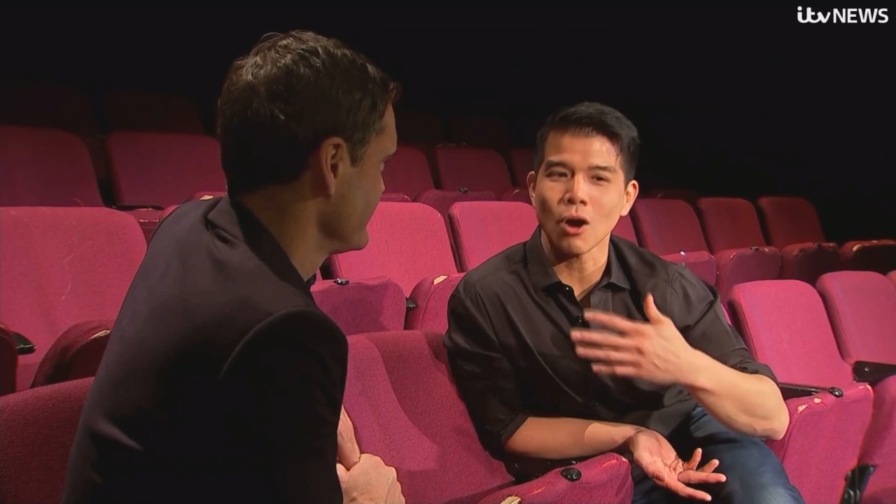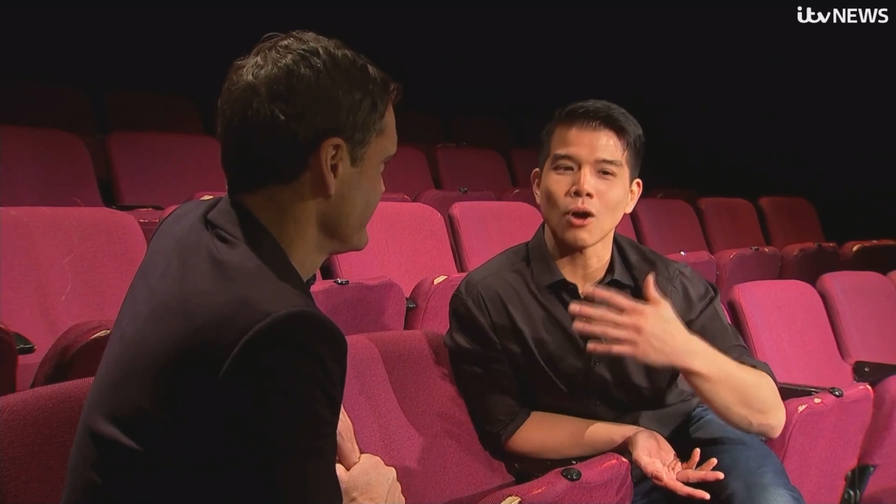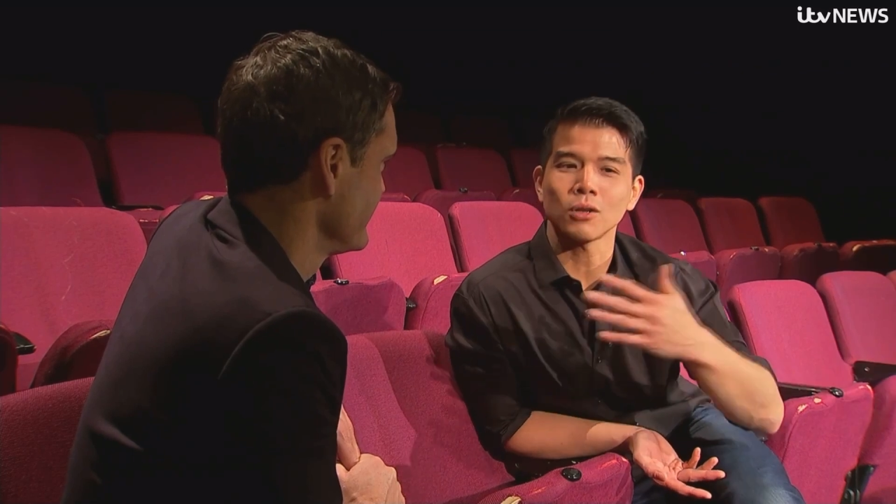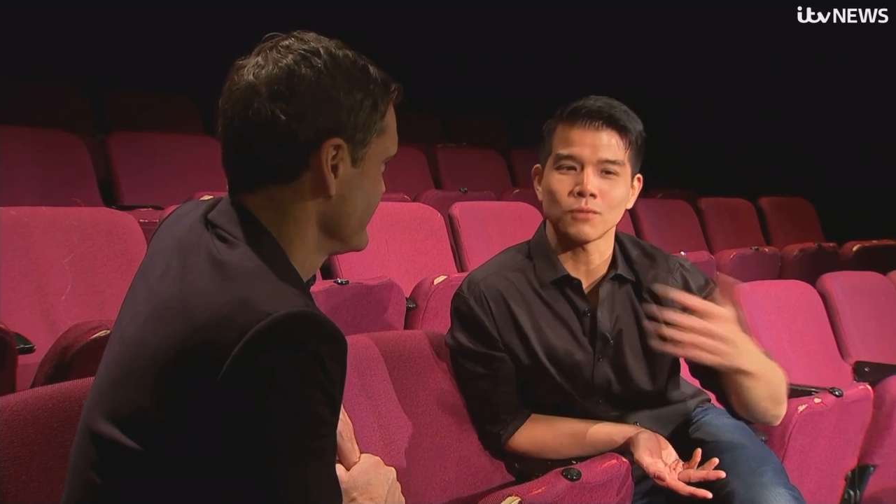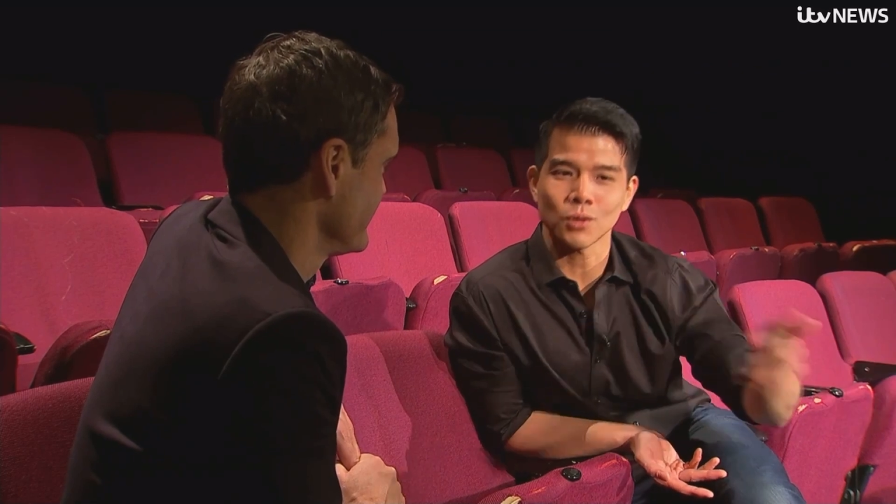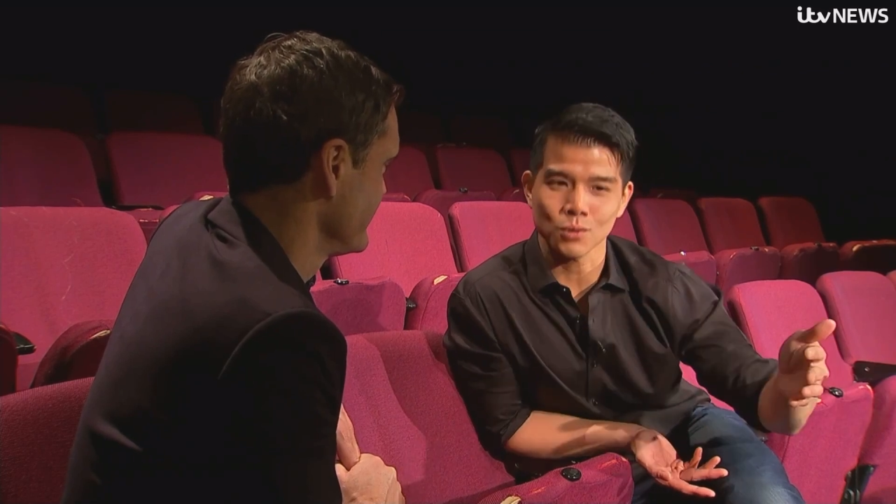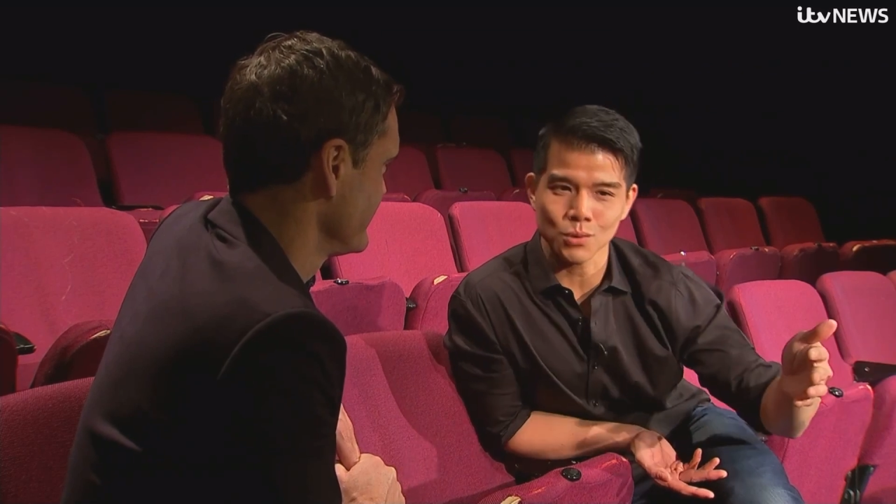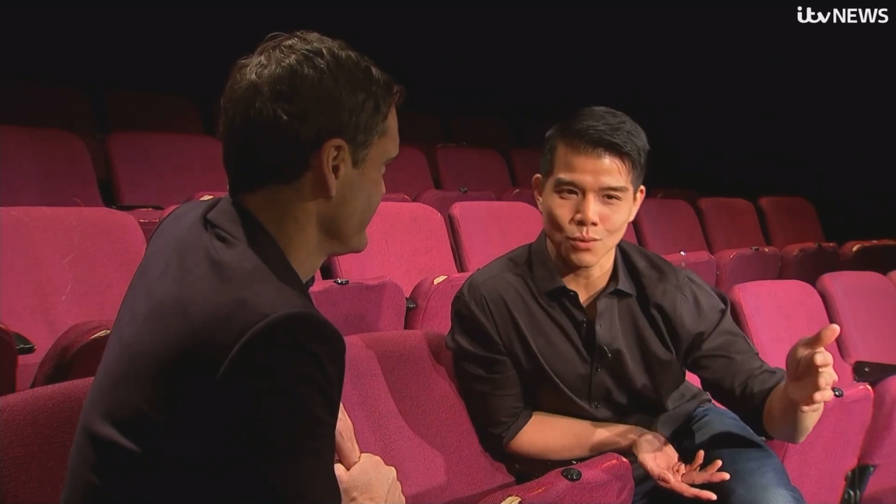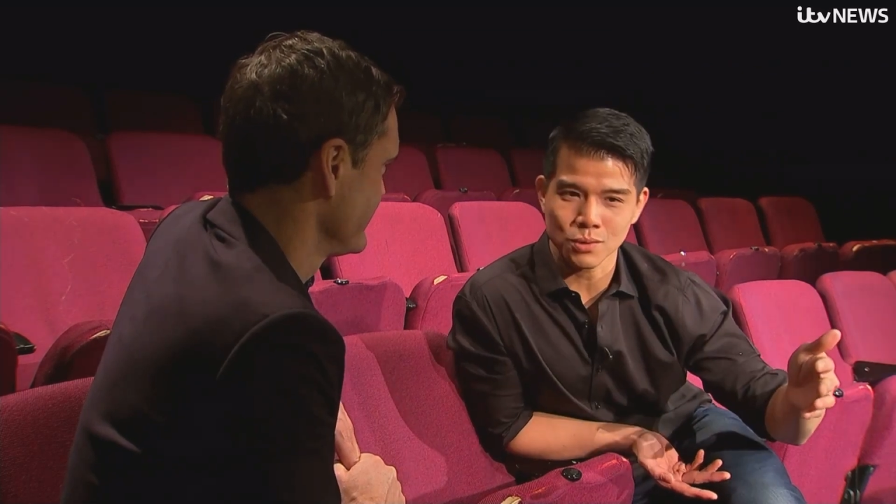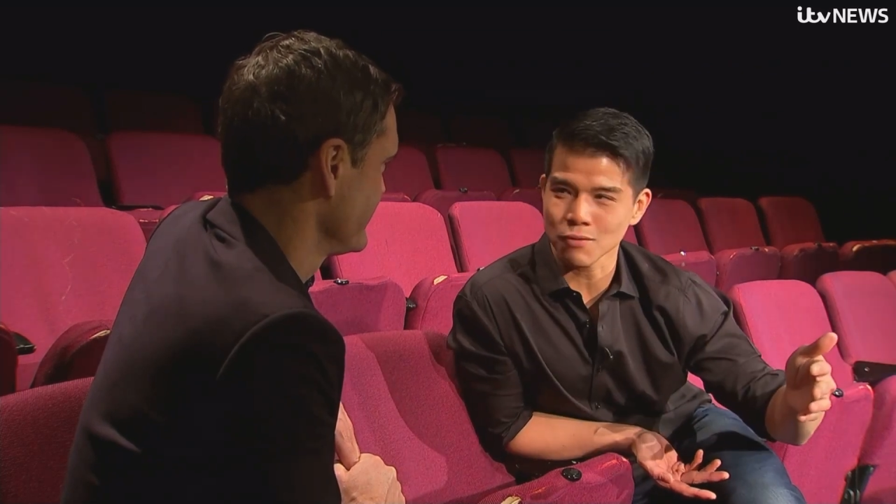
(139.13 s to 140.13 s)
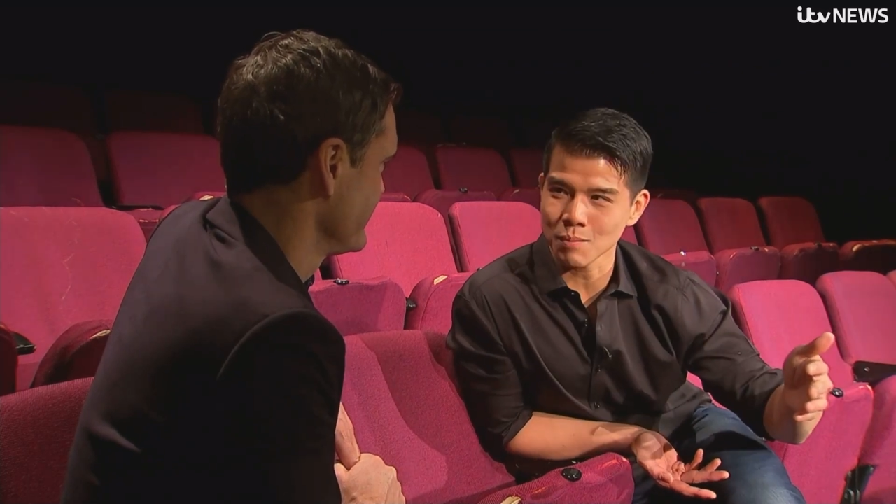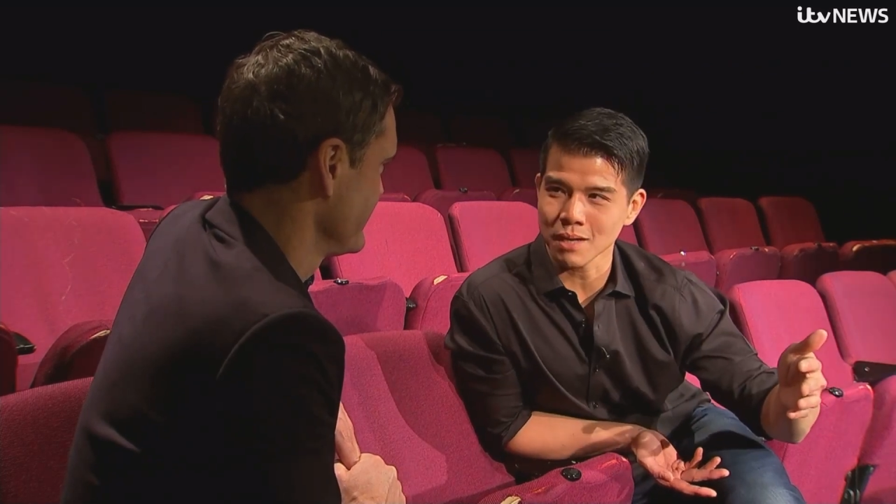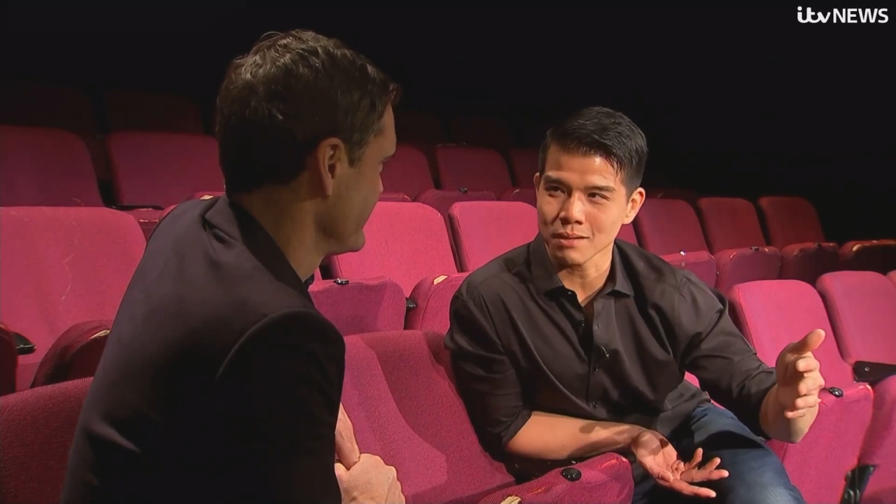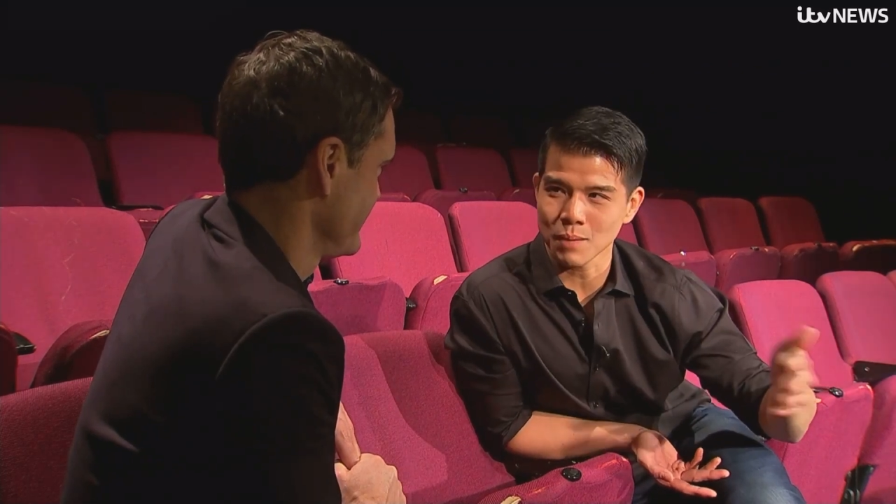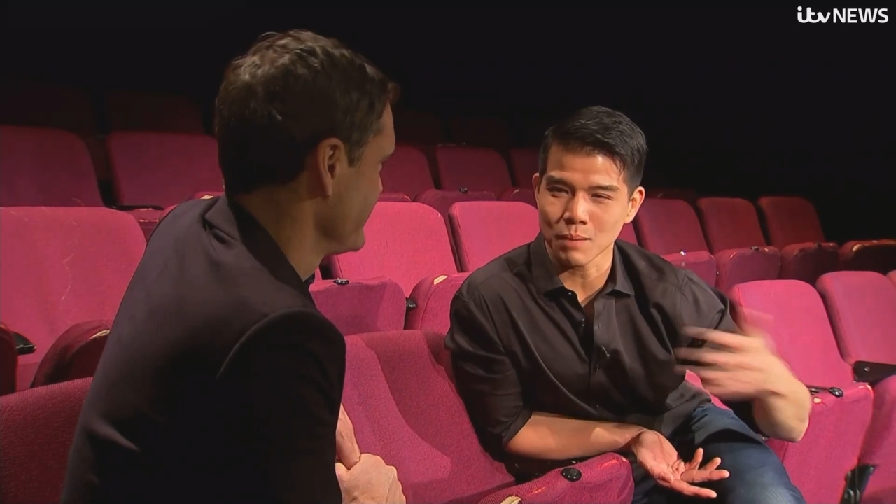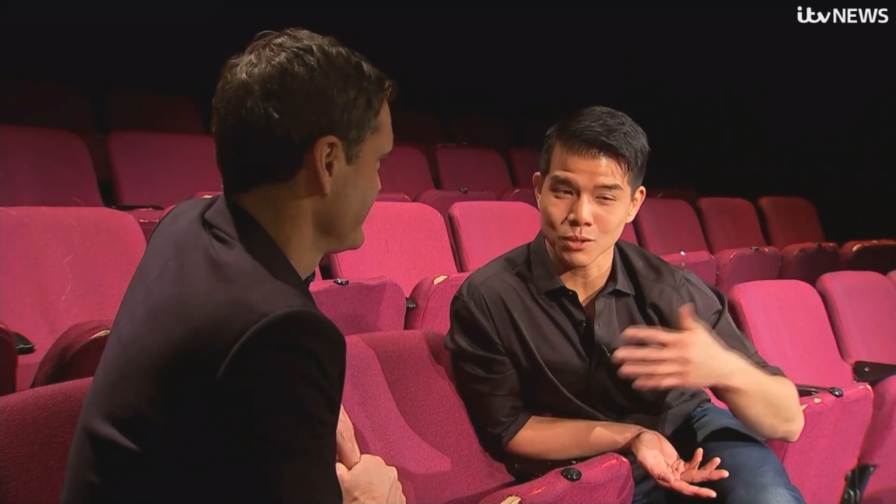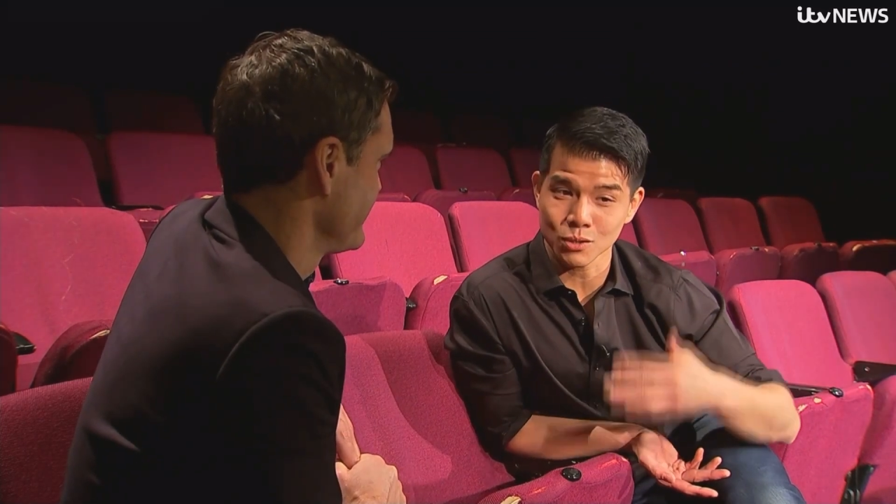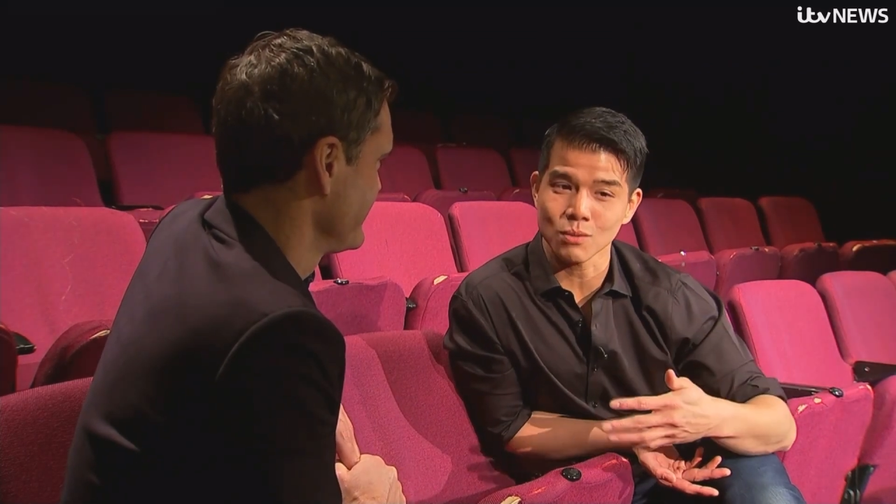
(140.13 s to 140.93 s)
all of those doors for me to be able to do